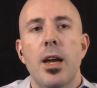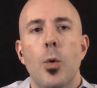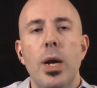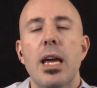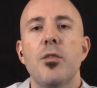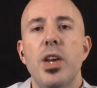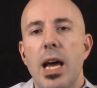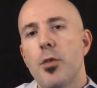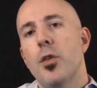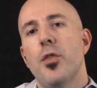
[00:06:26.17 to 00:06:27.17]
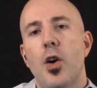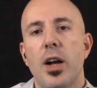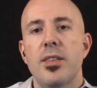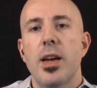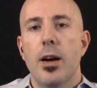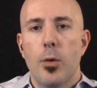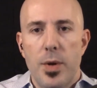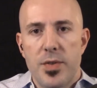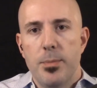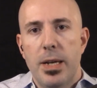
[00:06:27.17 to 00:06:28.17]
We have never fought
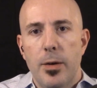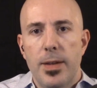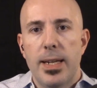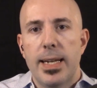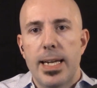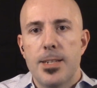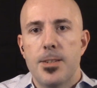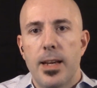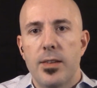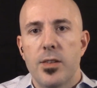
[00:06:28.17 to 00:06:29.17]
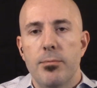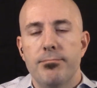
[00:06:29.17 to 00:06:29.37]
terrorism here in the United States.